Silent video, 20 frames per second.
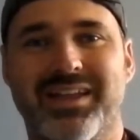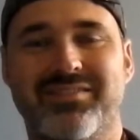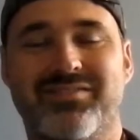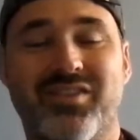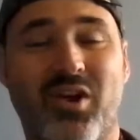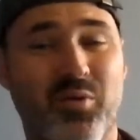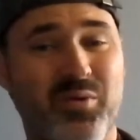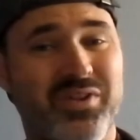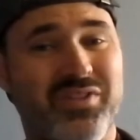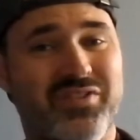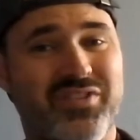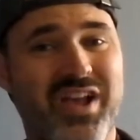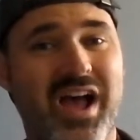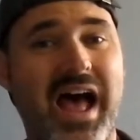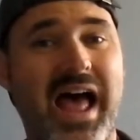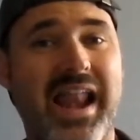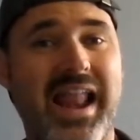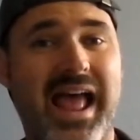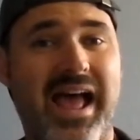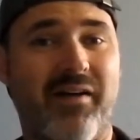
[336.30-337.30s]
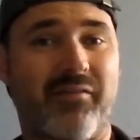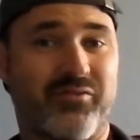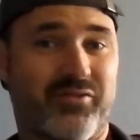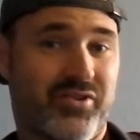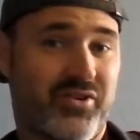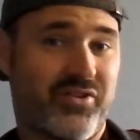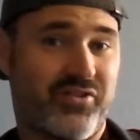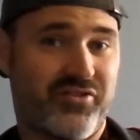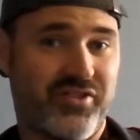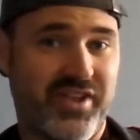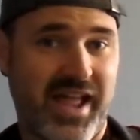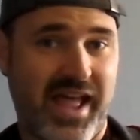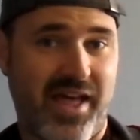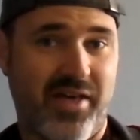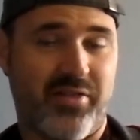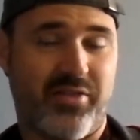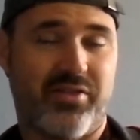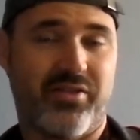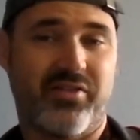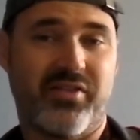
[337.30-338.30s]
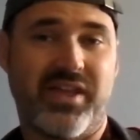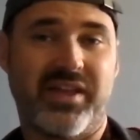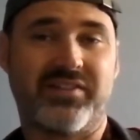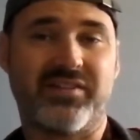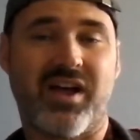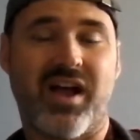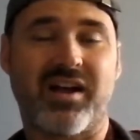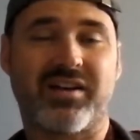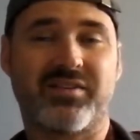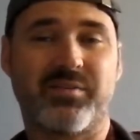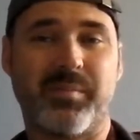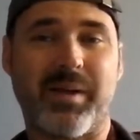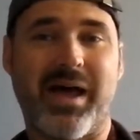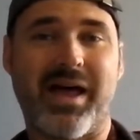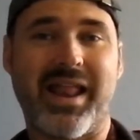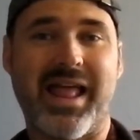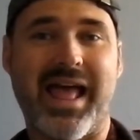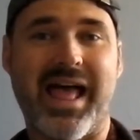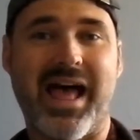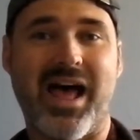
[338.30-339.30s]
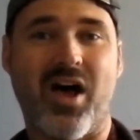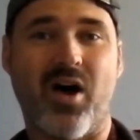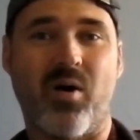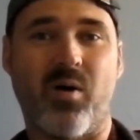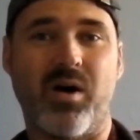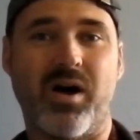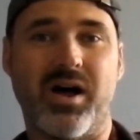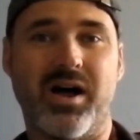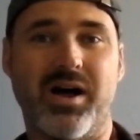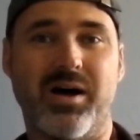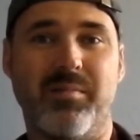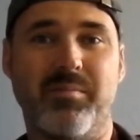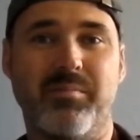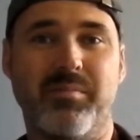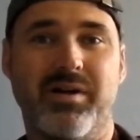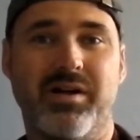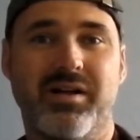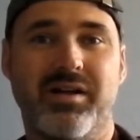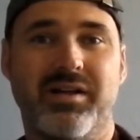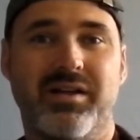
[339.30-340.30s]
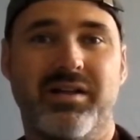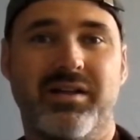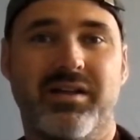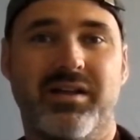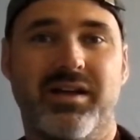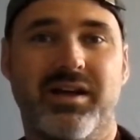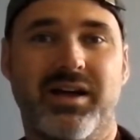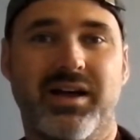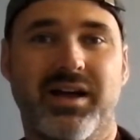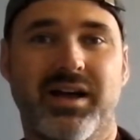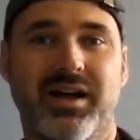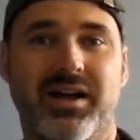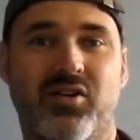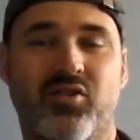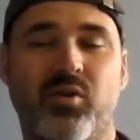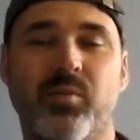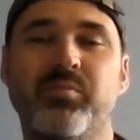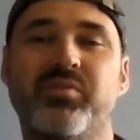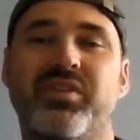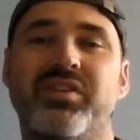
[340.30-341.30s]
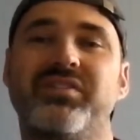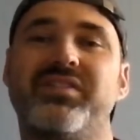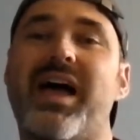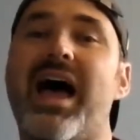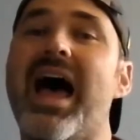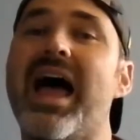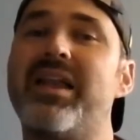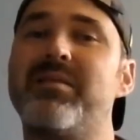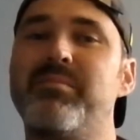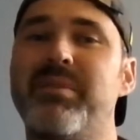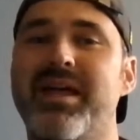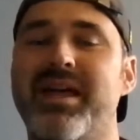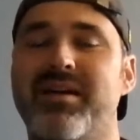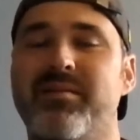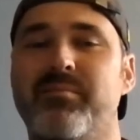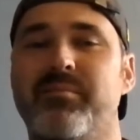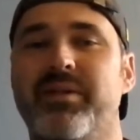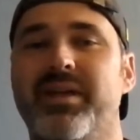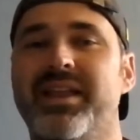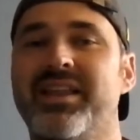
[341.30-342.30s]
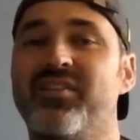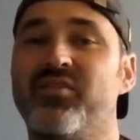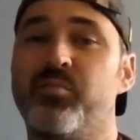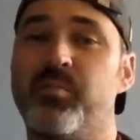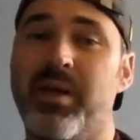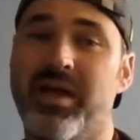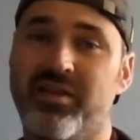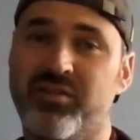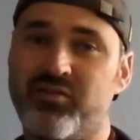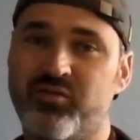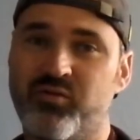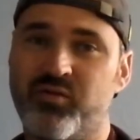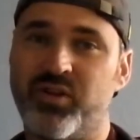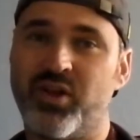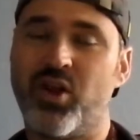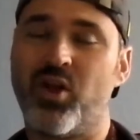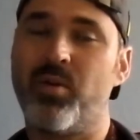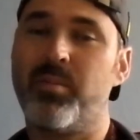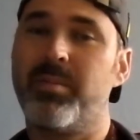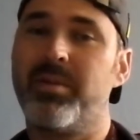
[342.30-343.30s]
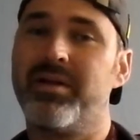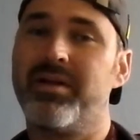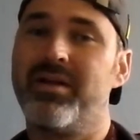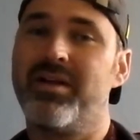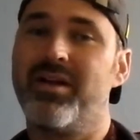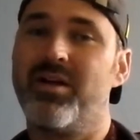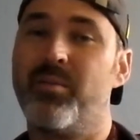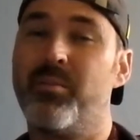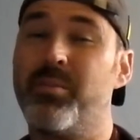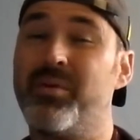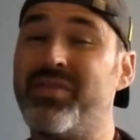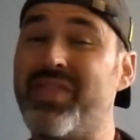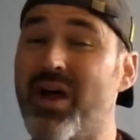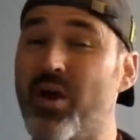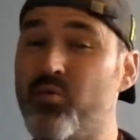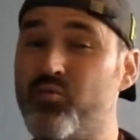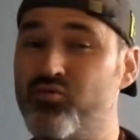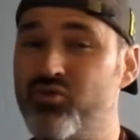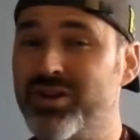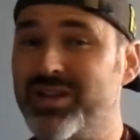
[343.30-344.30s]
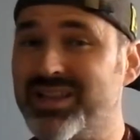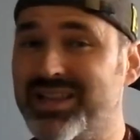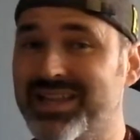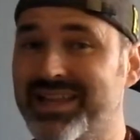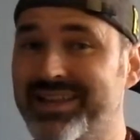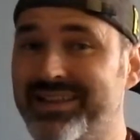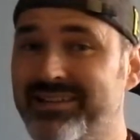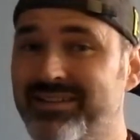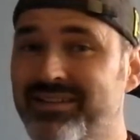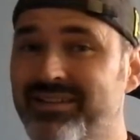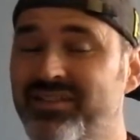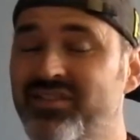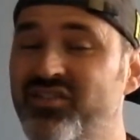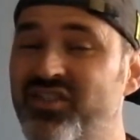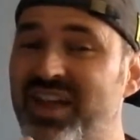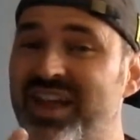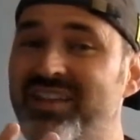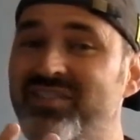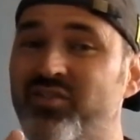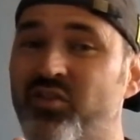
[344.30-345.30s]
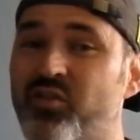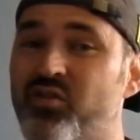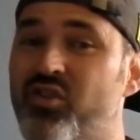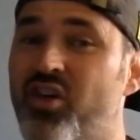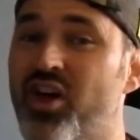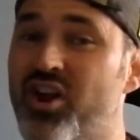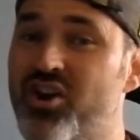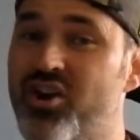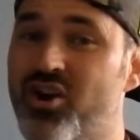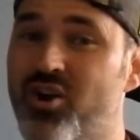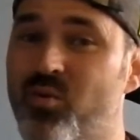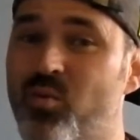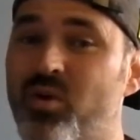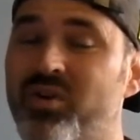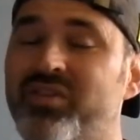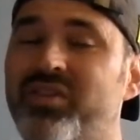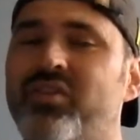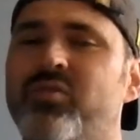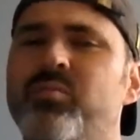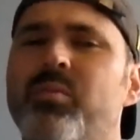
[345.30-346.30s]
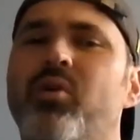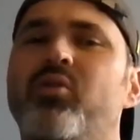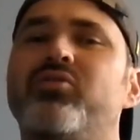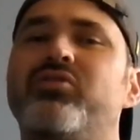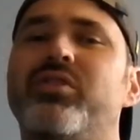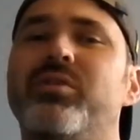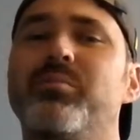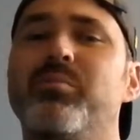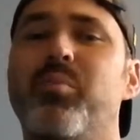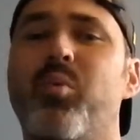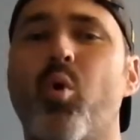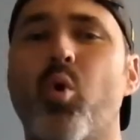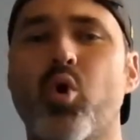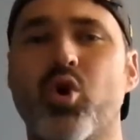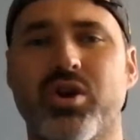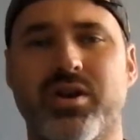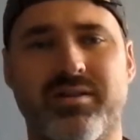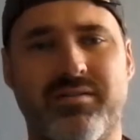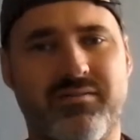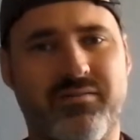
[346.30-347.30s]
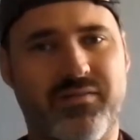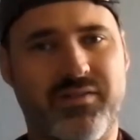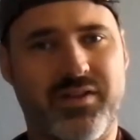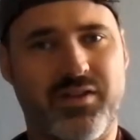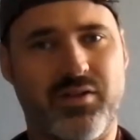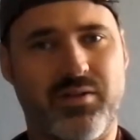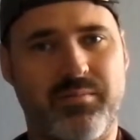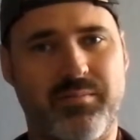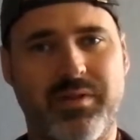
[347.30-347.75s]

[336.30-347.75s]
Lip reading: Tony Scott, after his death, they talked about how Crimson Tide may have been his best film, but that really Days of Thunder was his most important film.